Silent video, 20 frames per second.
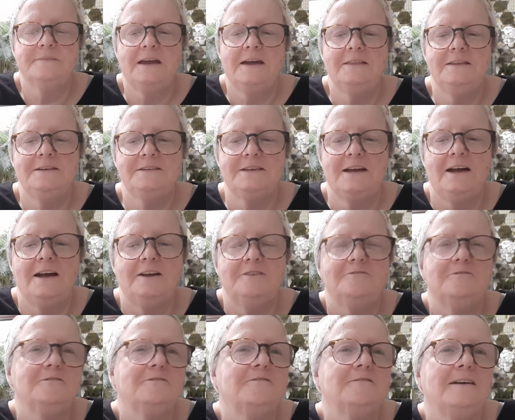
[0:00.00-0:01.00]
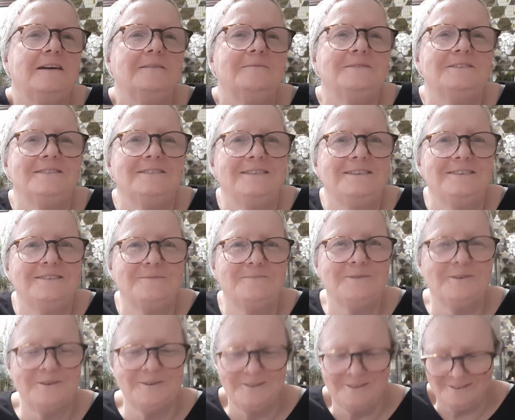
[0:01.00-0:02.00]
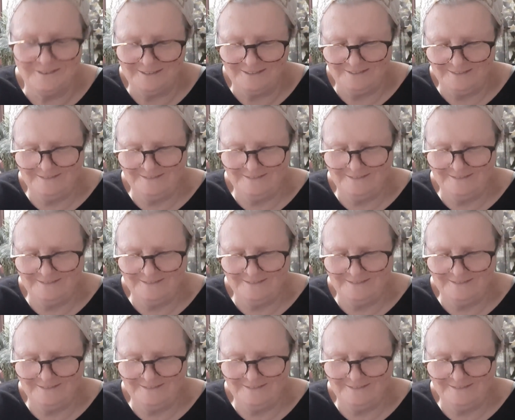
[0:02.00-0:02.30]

and there's 100 grams in each ball.